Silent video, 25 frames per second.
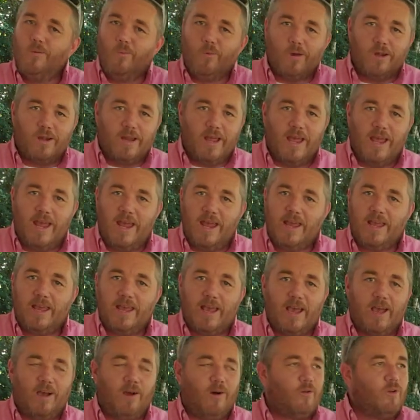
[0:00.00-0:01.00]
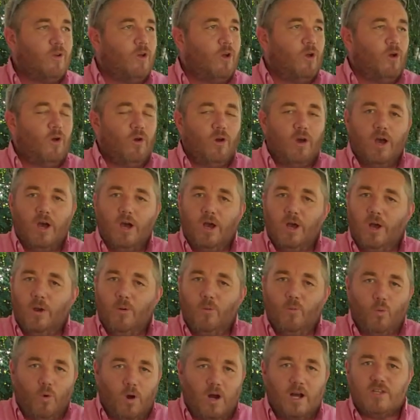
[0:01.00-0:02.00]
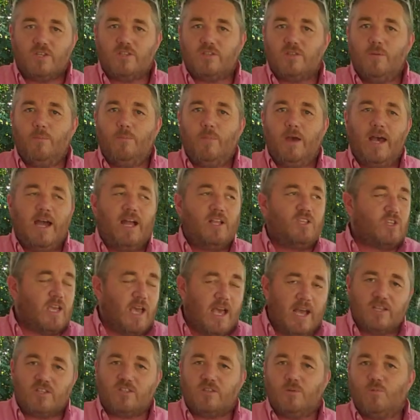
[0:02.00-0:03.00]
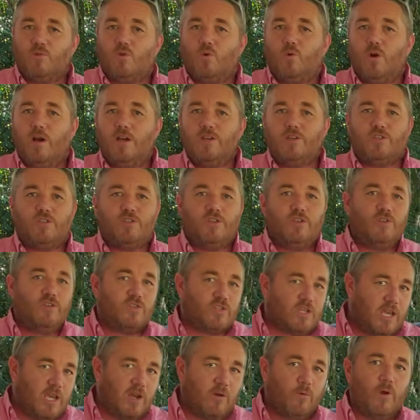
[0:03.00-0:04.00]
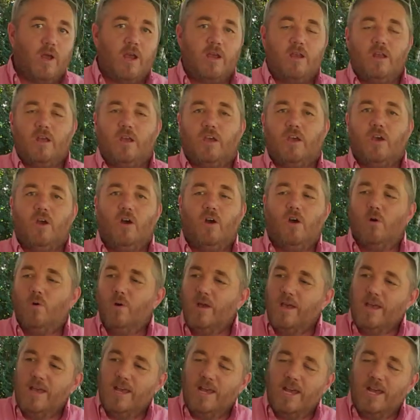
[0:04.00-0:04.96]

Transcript: We're going to hang out, watch the match, ask some questions, get ready to go.